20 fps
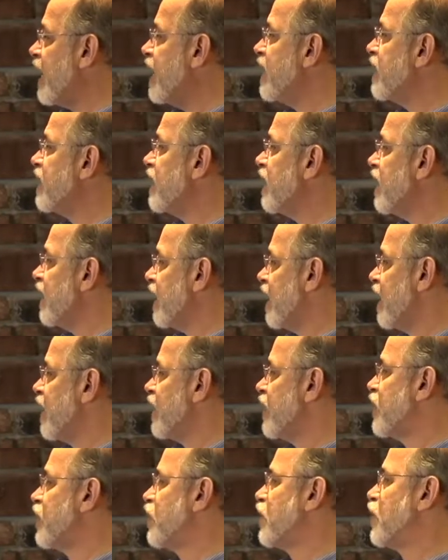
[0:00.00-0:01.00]
easy it
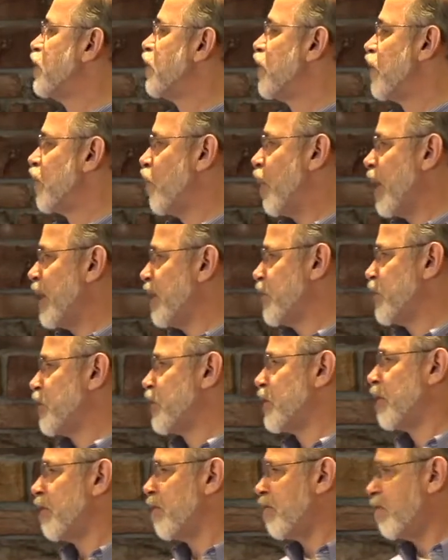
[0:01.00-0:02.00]
is to
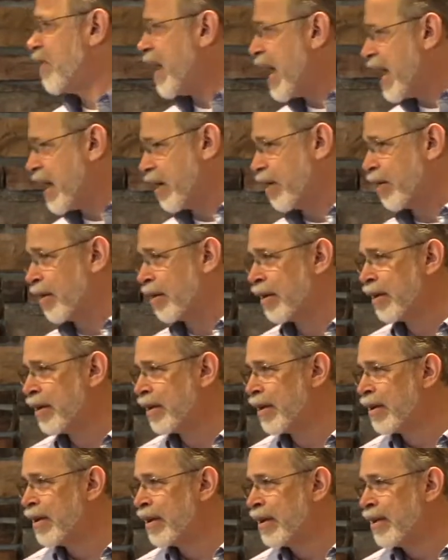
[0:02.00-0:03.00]
quench the fire
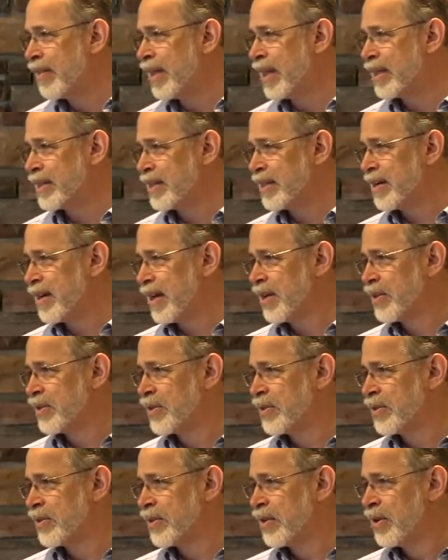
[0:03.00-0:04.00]
that's in
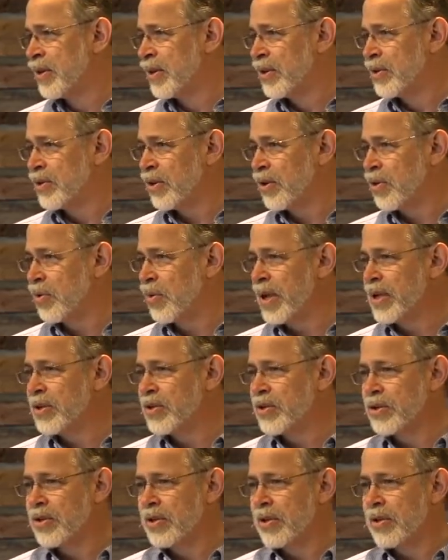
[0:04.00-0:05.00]
us, to
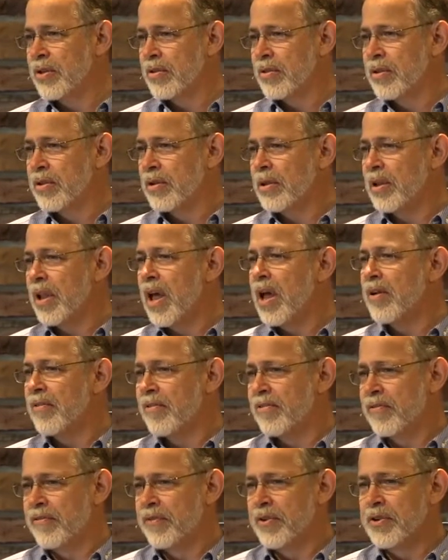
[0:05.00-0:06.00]
quench the
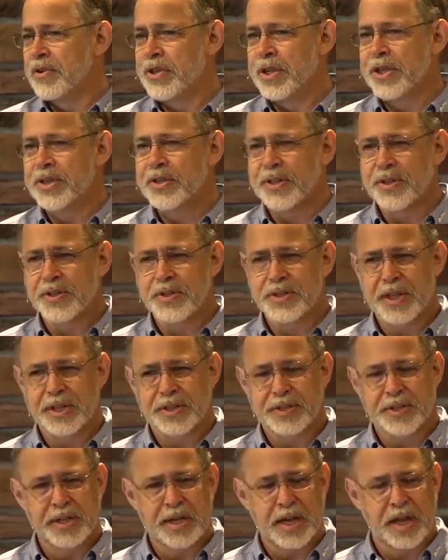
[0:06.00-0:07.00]
love for Jesus
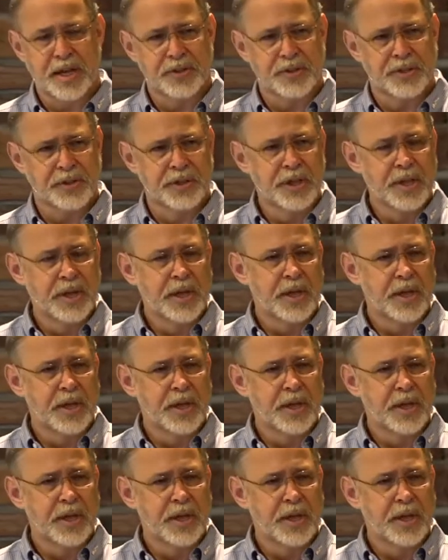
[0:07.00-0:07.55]
that's in us,